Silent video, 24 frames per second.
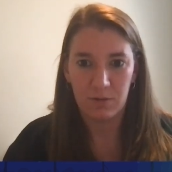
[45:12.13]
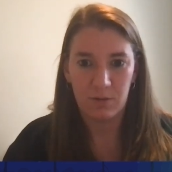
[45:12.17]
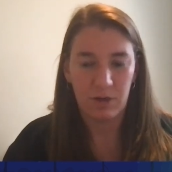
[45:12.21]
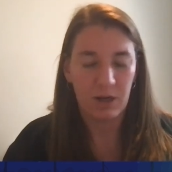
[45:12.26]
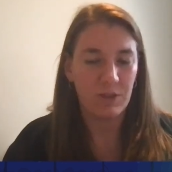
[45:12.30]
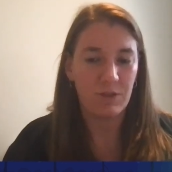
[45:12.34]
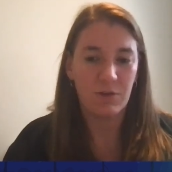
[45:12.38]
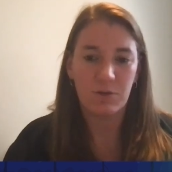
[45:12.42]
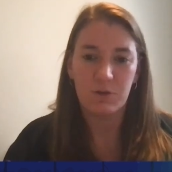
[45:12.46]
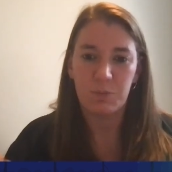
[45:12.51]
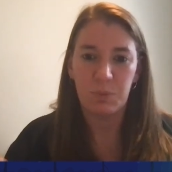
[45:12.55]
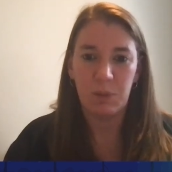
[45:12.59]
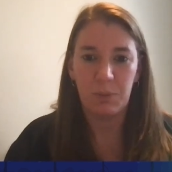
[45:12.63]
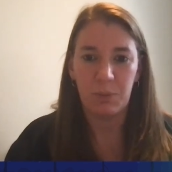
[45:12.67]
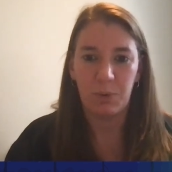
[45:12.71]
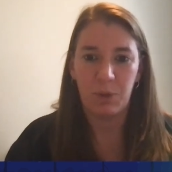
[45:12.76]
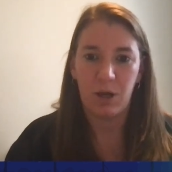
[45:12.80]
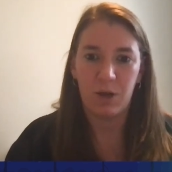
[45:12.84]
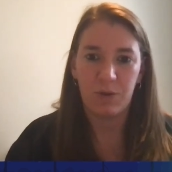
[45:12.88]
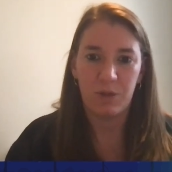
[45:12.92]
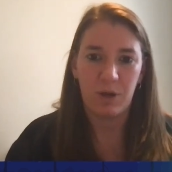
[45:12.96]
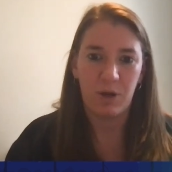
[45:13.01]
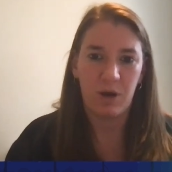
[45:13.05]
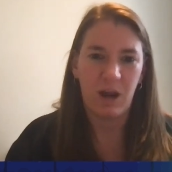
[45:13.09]
Right? There's people
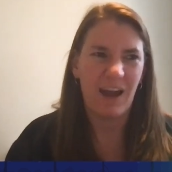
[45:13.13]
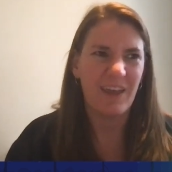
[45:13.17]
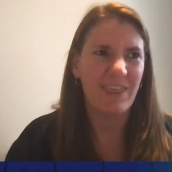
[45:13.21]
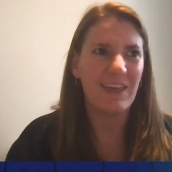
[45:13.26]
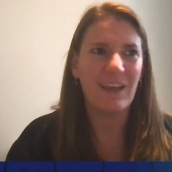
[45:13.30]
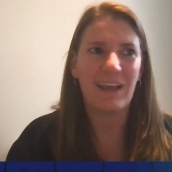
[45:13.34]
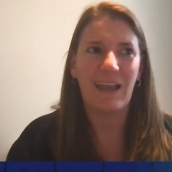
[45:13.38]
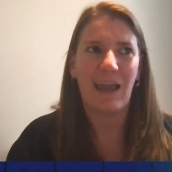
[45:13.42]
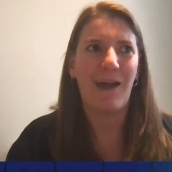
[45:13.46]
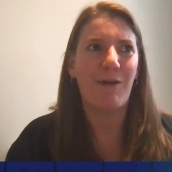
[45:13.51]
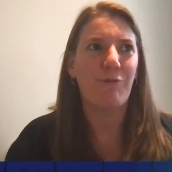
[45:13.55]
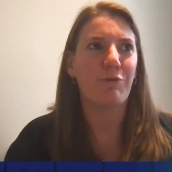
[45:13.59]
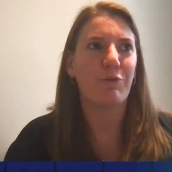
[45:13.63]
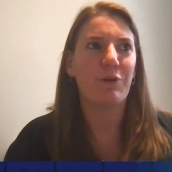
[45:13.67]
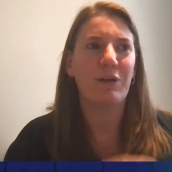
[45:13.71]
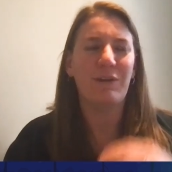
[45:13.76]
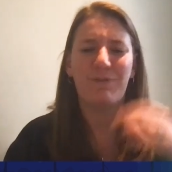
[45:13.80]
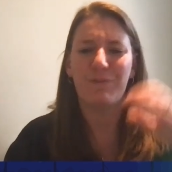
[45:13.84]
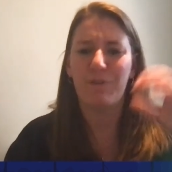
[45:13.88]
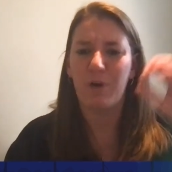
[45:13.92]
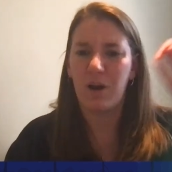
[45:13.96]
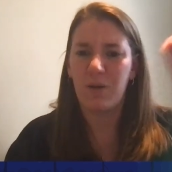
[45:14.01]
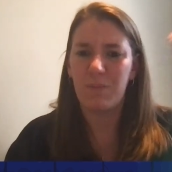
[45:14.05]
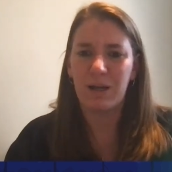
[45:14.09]
out there. I think every
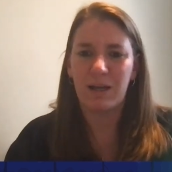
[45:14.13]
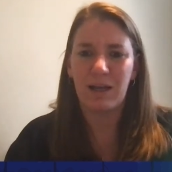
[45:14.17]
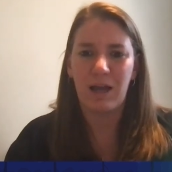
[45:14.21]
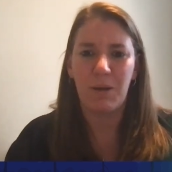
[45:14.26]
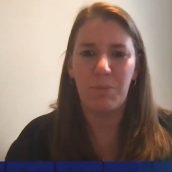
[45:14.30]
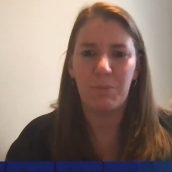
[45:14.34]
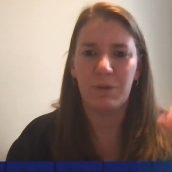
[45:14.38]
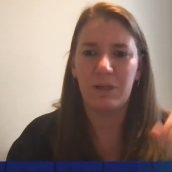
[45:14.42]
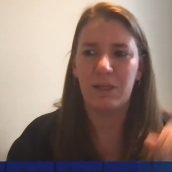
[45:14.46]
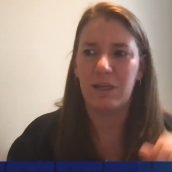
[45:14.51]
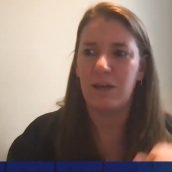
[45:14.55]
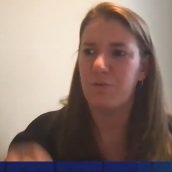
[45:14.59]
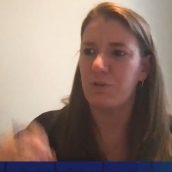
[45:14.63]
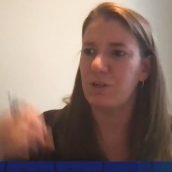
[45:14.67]
pharma company,